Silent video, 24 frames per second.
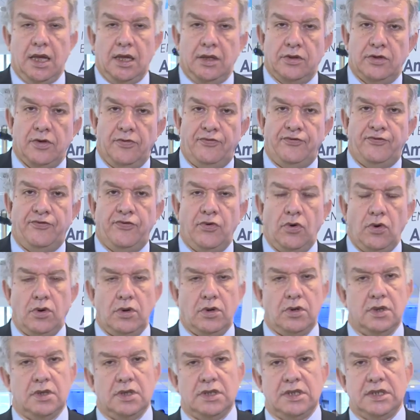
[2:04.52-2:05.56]
The
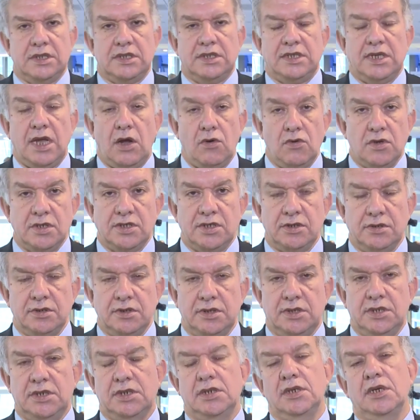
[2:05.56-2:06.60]
four
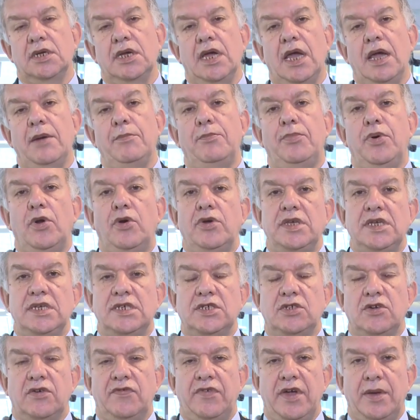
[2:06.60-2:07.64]
thousand
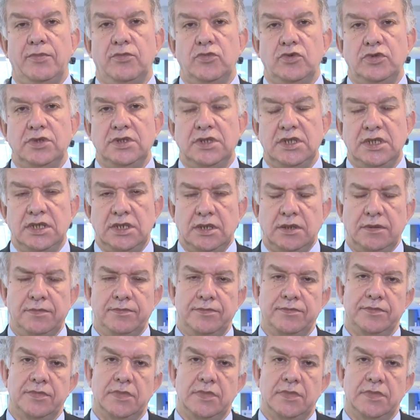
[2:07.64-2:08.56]
employees of Amundi,